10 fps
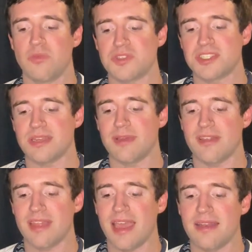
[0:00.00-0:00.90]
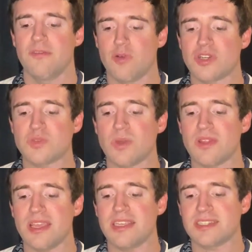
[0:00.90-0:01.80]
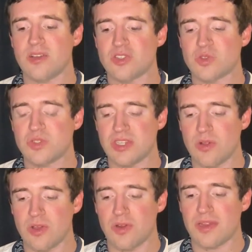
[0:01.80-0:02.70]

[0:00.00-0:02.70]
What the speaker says: We'll see about that. Forrest Whitley is also still hurt.